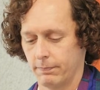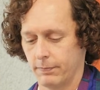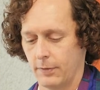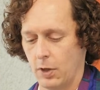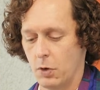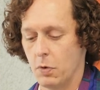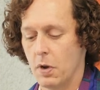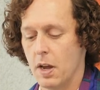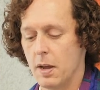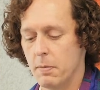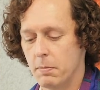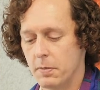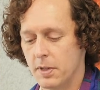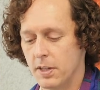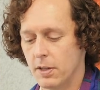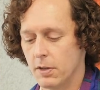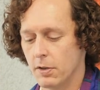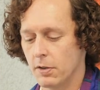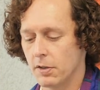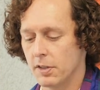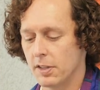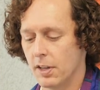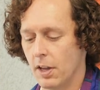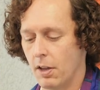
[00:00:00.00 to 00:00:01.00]
You empty
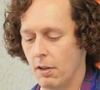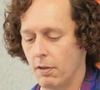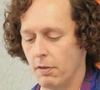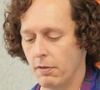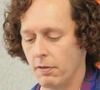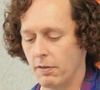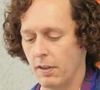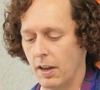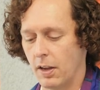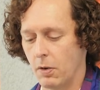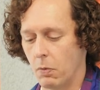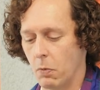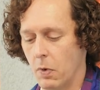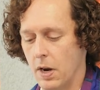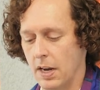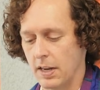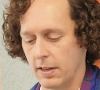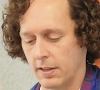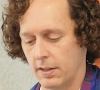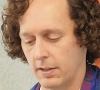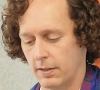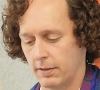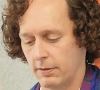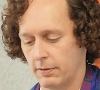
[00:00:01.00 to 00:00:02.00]
yourself and
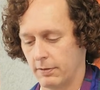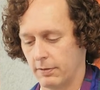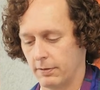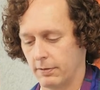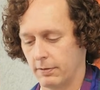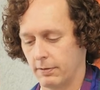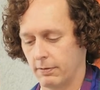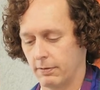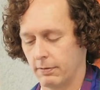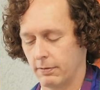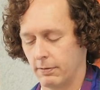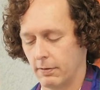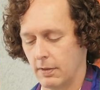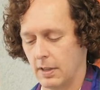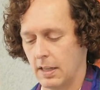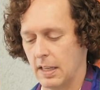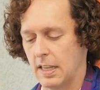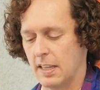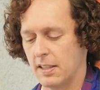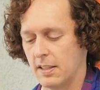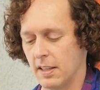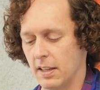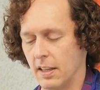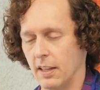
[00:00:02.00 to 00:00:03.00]
wait,
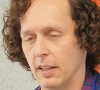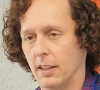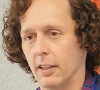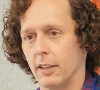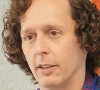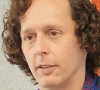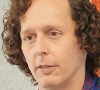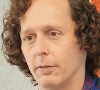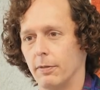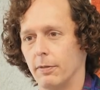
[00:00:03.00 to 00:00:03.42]
listening."